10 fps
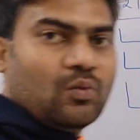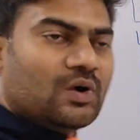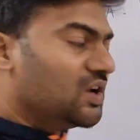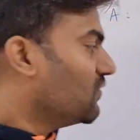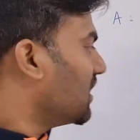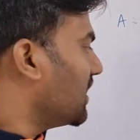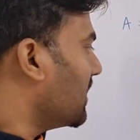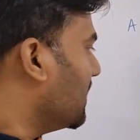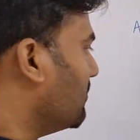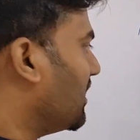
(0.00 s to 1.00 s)
one
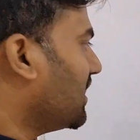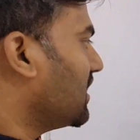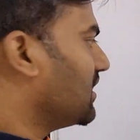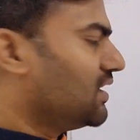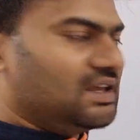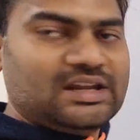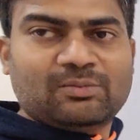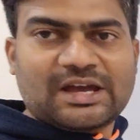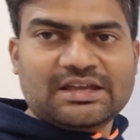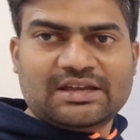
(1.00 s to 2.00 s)
element in
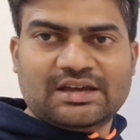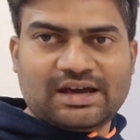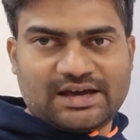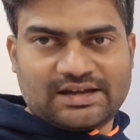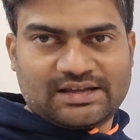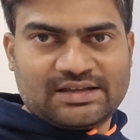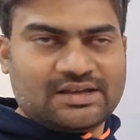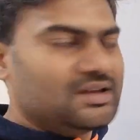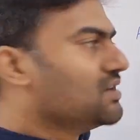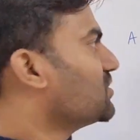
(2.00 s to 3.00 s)
my array.
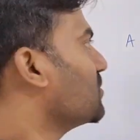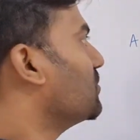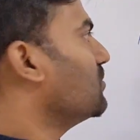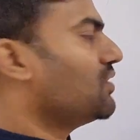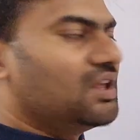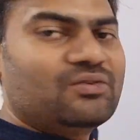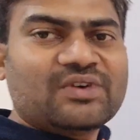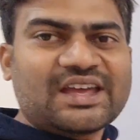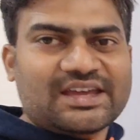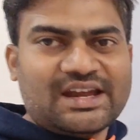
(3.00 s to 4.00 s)
So if
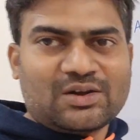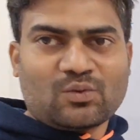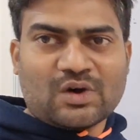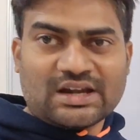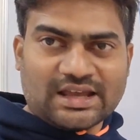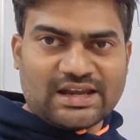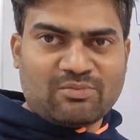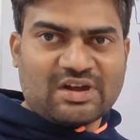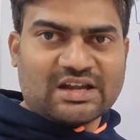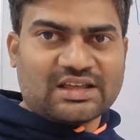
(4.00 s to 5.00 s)
I get one
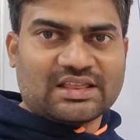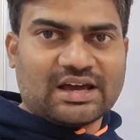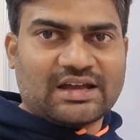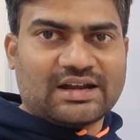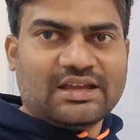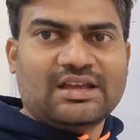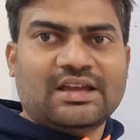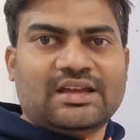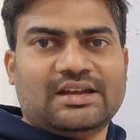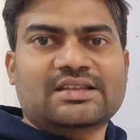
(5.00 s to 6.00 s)
element in the array,
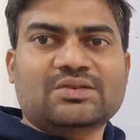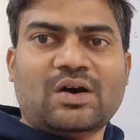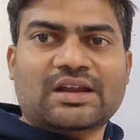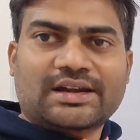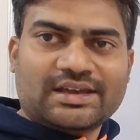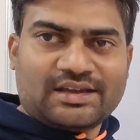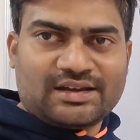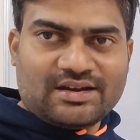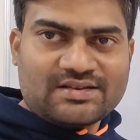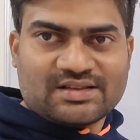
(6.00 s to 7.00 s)
it is already
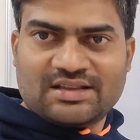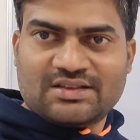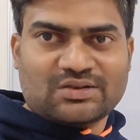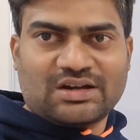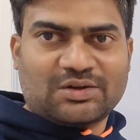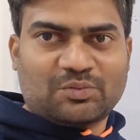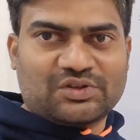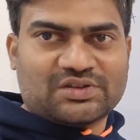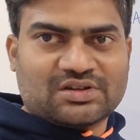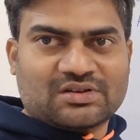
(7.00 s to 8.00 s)
in its sorted
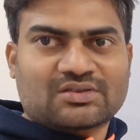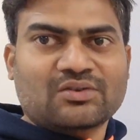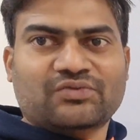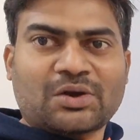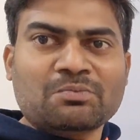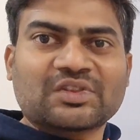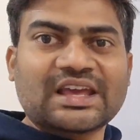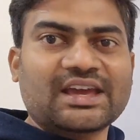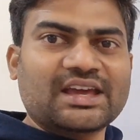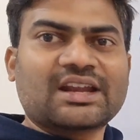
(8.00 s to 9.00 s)
position. So from
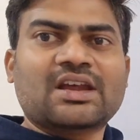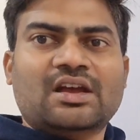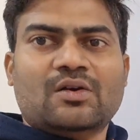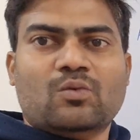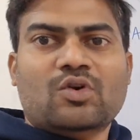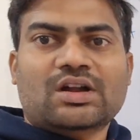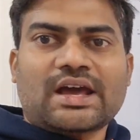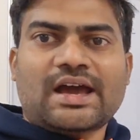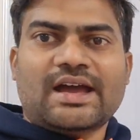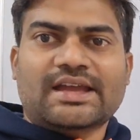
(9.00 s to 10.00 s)
there what
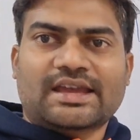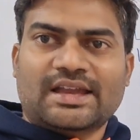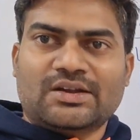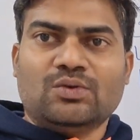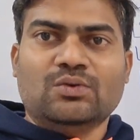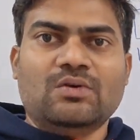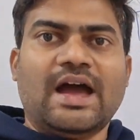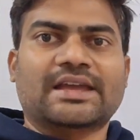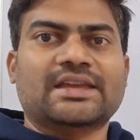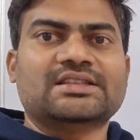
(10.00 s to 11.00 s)
I can do,
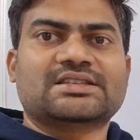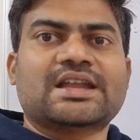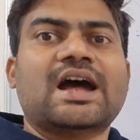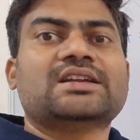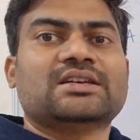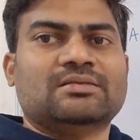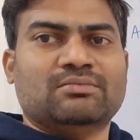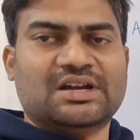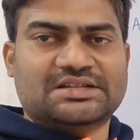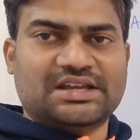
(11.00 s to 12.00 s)
I can start
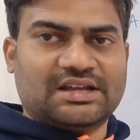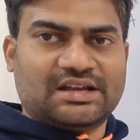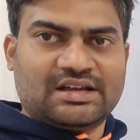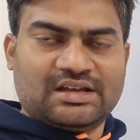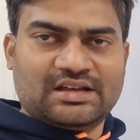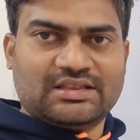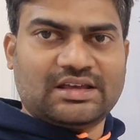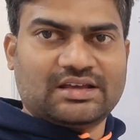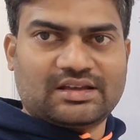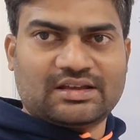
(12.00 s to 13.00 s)
merging
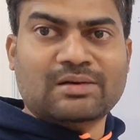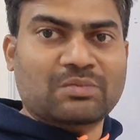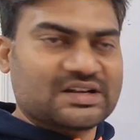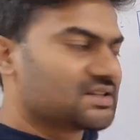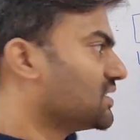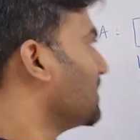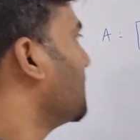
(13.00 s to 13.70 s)
the numbers.